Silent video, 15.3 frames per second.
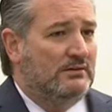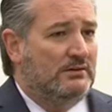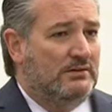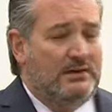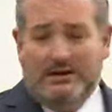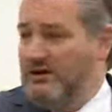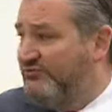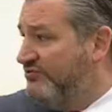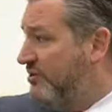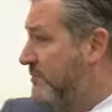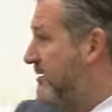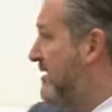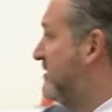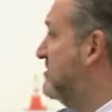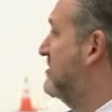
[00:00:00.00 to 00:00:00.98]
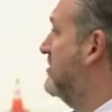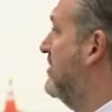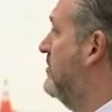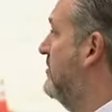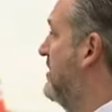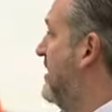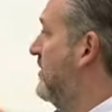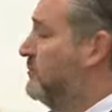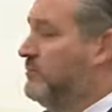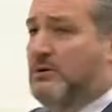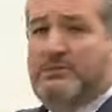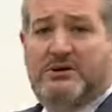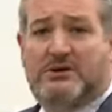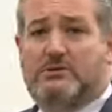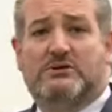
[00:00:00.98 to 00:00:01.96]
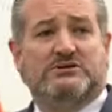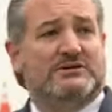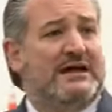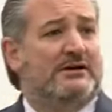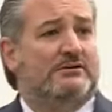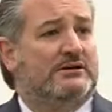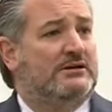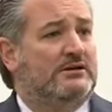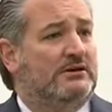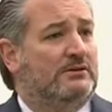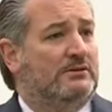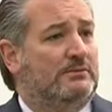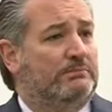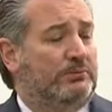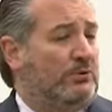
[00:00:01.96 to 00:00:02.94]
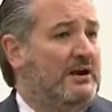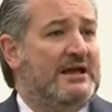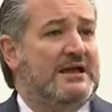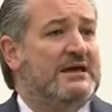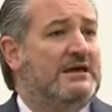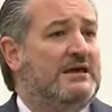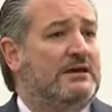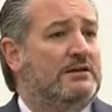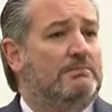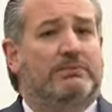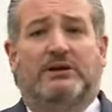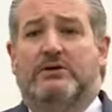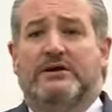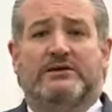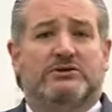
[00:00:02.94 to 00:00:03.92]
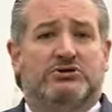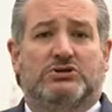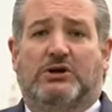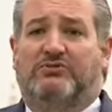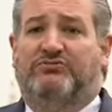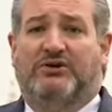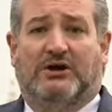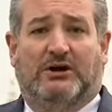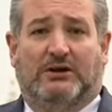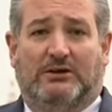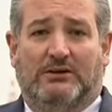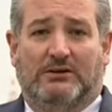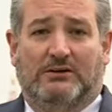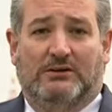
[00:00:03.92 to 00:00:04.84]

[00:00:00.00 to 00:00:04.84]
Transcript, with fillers: You know, a few minutes ago, we had a woman who was out here praying and blowing the shofar,